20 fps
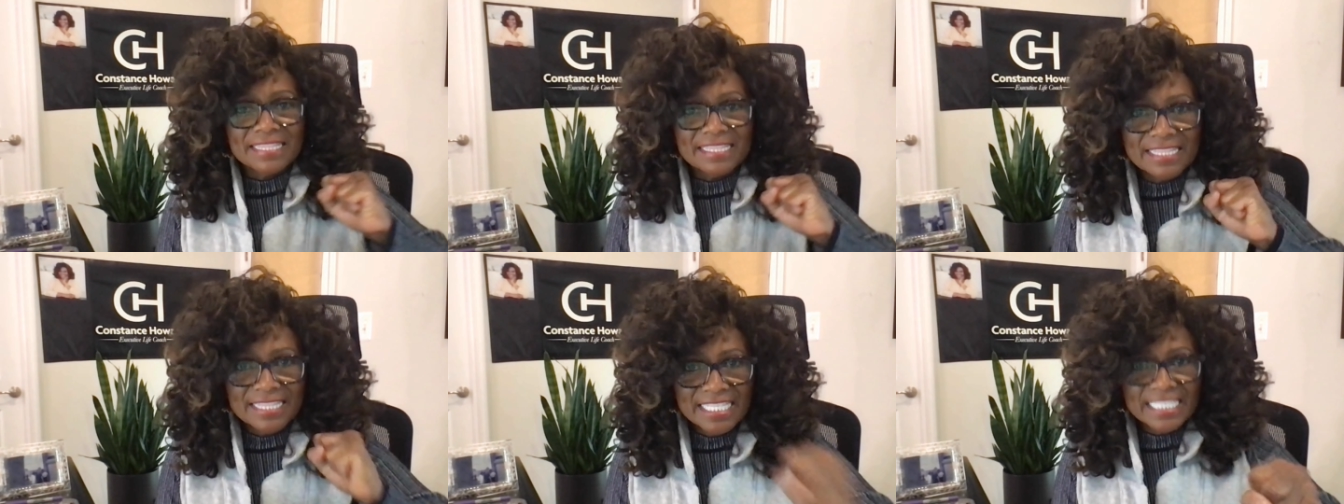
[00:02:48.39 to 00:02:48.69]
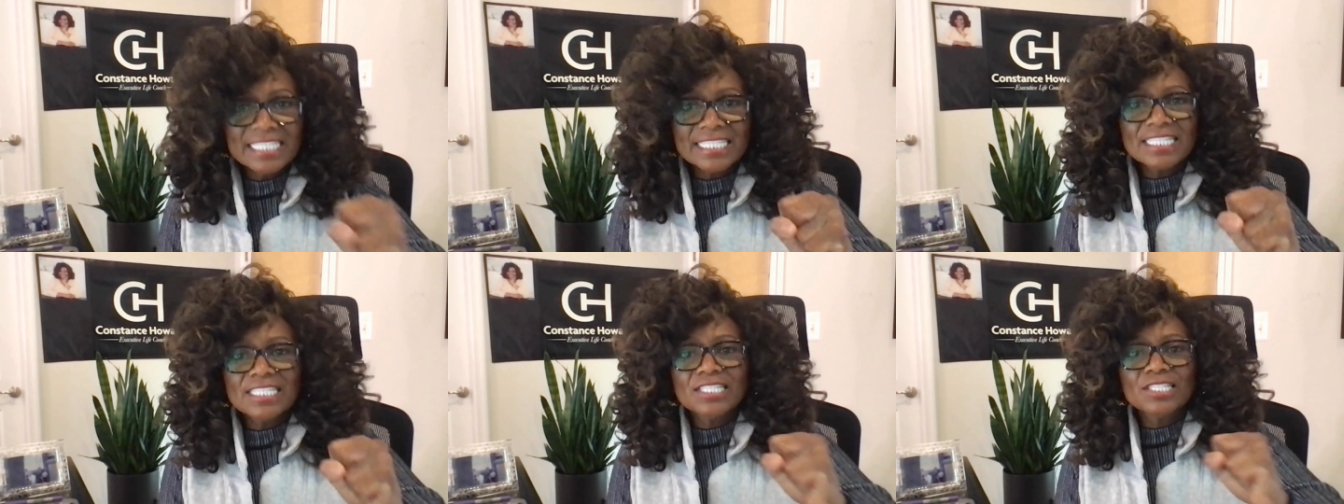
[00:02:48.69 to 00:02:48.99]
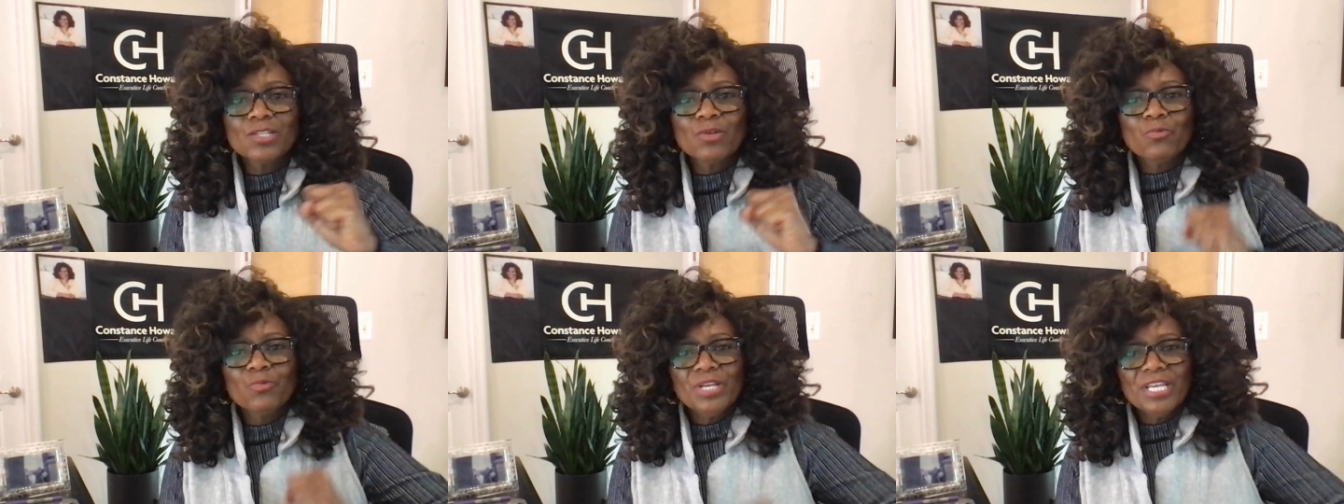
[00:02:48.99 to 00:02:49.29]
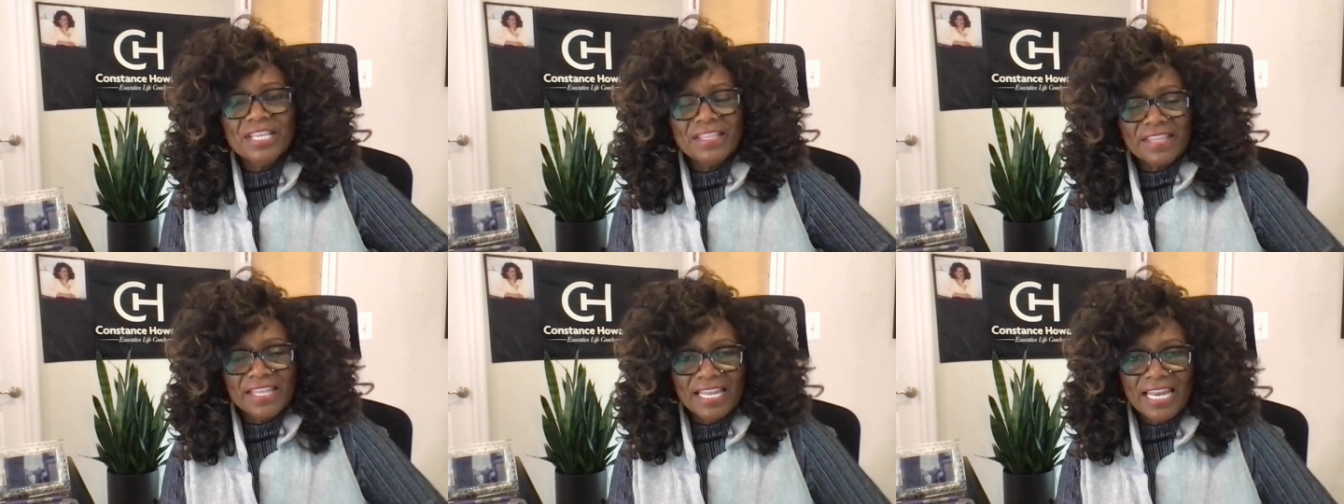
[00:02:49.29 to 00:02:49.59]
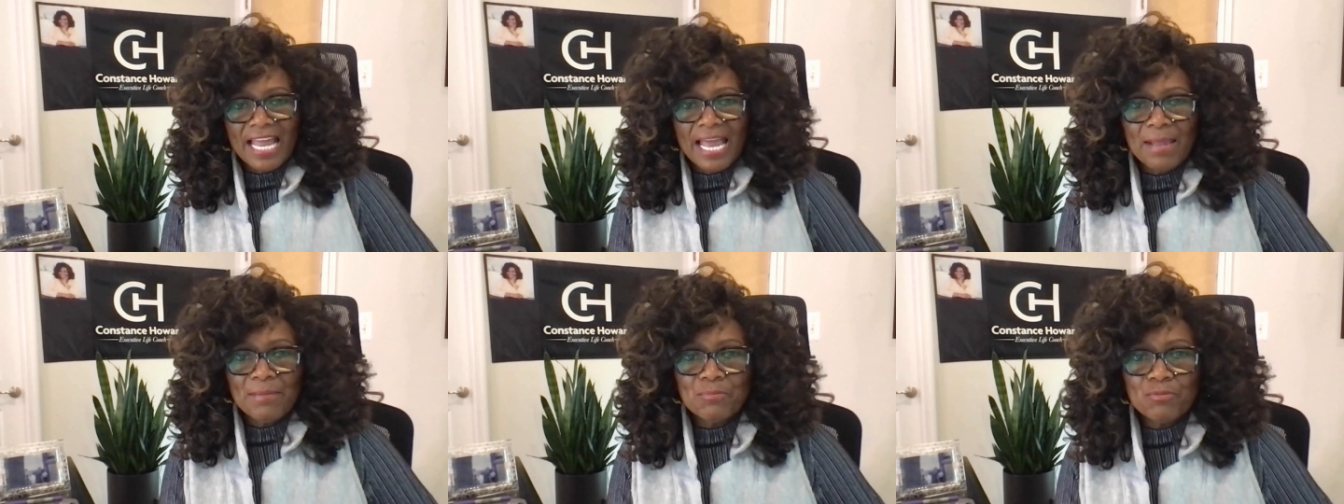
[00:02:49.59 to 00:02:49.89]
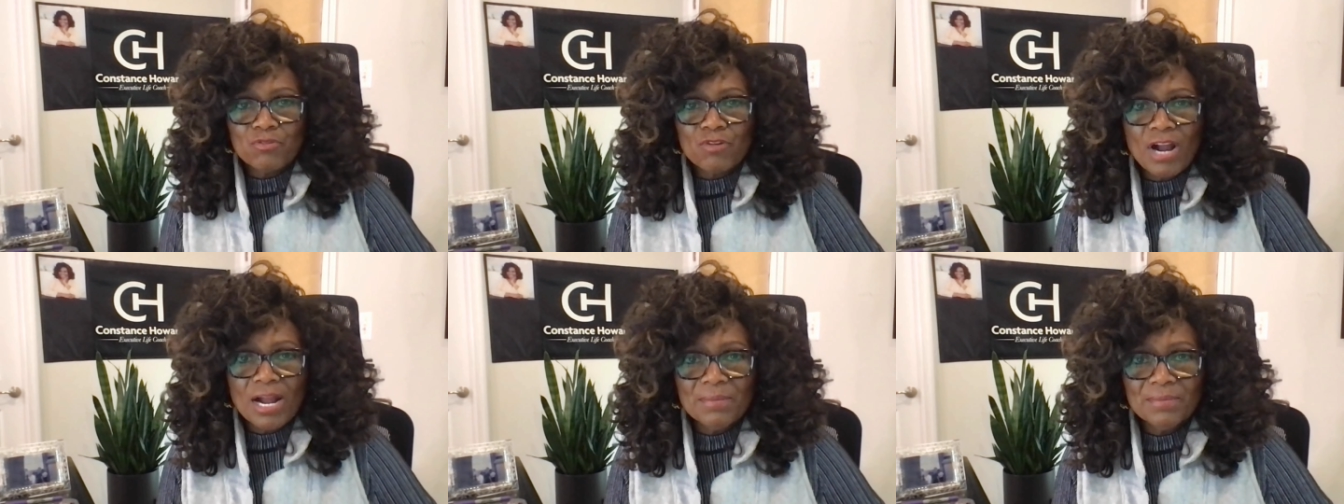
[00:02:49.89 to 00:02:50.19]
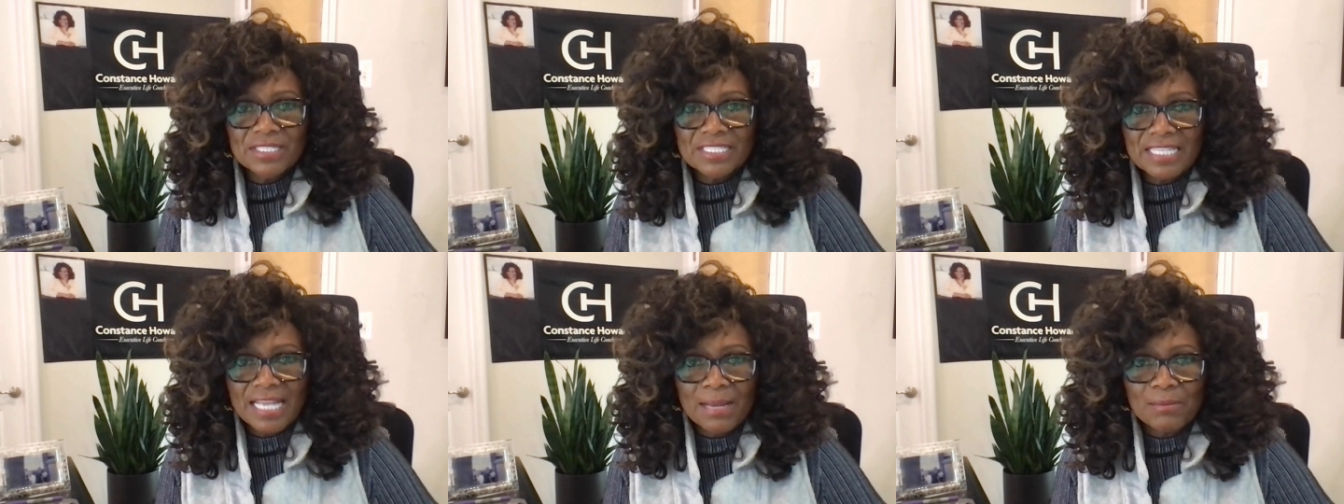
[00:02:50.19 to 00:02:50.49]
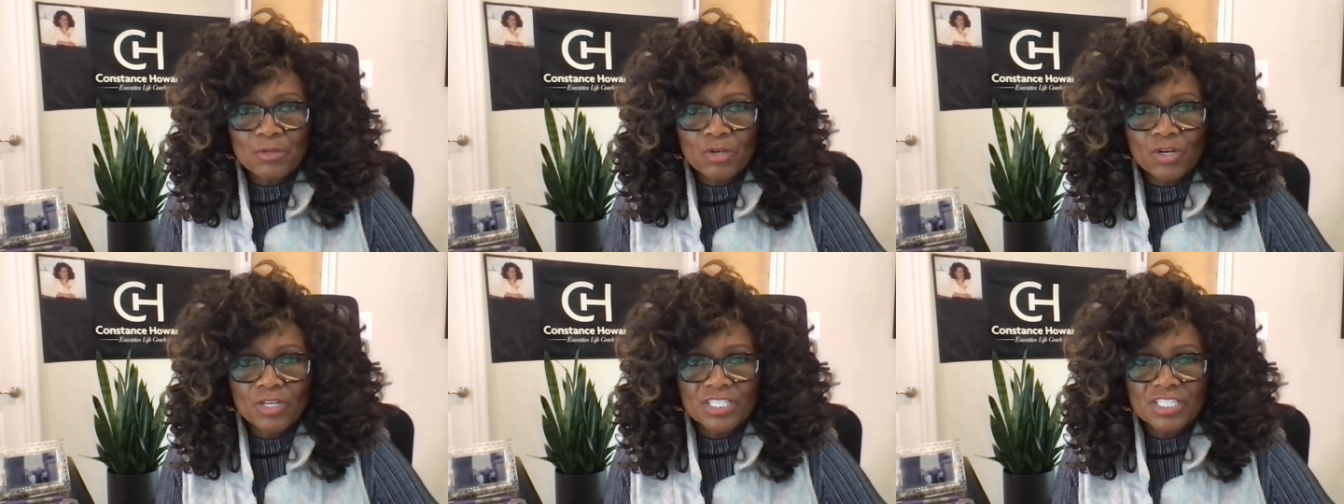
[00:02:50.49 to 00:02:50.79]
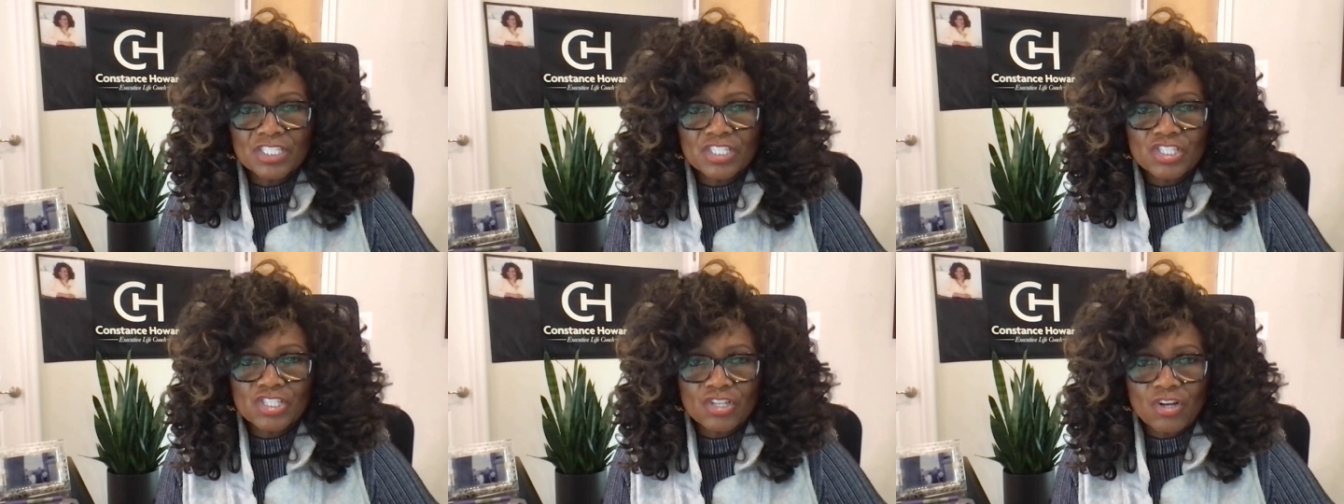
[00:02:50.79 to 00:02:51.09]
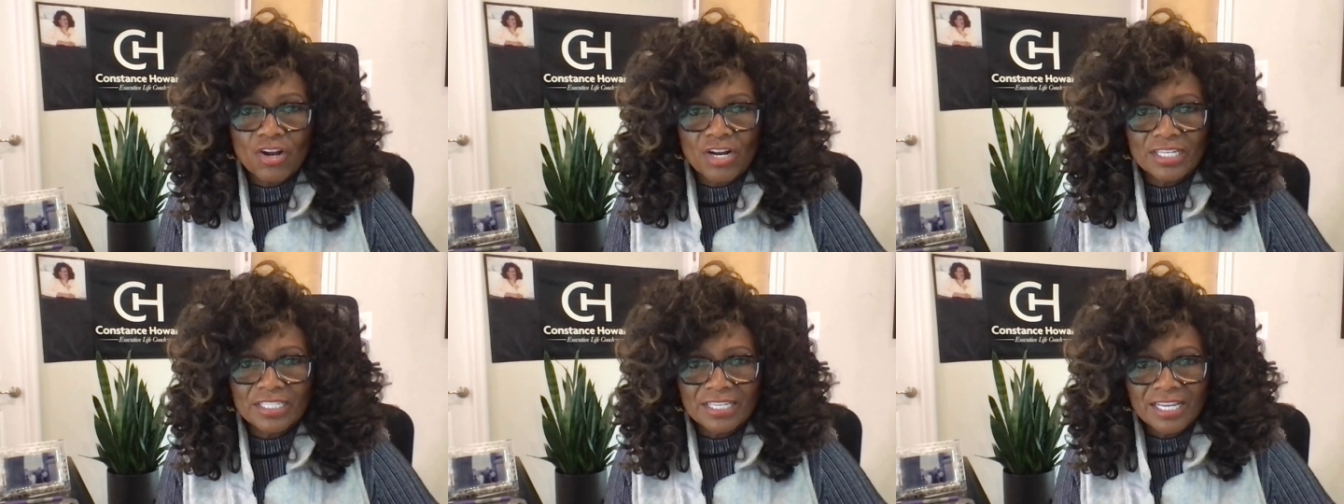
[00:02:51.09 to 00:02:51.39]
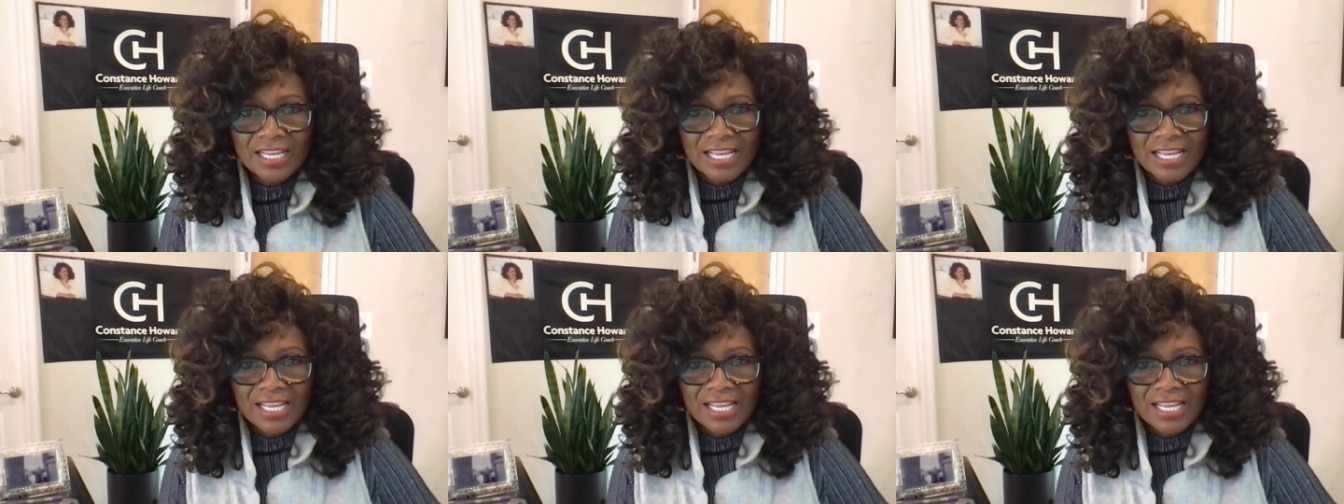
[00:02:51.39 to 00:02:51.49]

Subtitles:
this is the week that I promise I'm going to start.